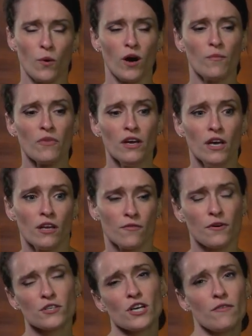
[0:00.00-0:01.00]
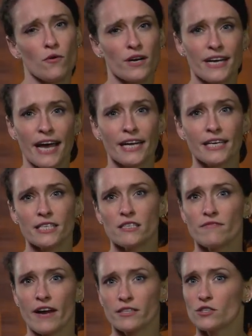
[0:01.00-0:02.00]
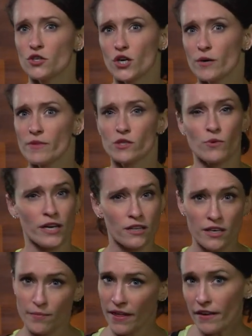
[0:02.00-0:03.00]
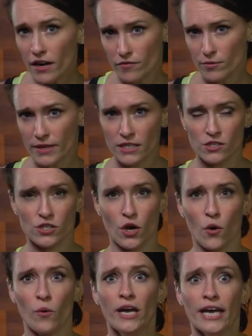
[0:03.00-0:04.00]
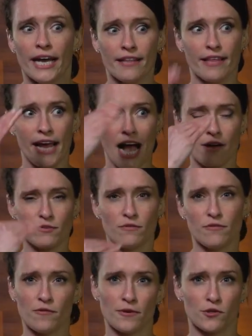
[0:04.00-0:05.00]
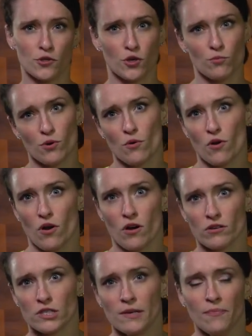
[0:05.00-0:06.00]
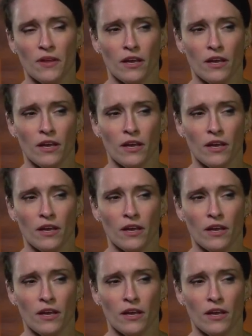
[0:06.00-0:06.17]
Well, first off, organic is in fact a term that's regulated by the government, so they have to fulfill certain protocols.